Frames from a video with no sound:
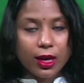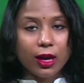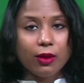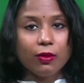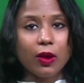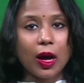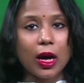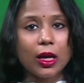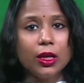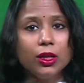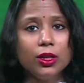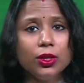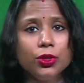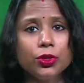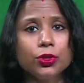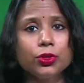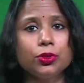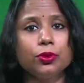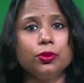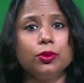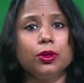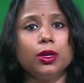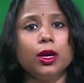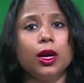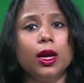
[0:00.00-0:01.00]
have
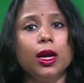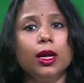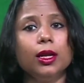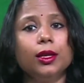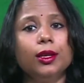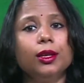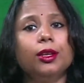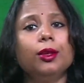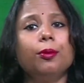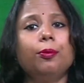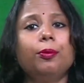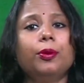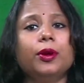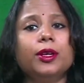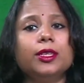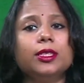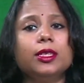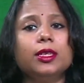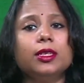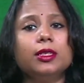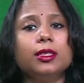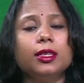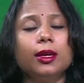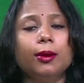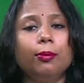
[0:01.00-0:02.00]
understood that the
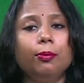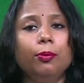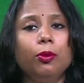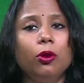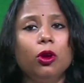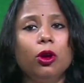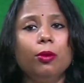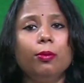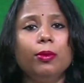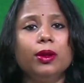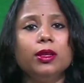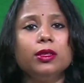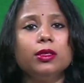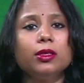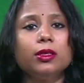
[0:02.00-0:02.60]
present employment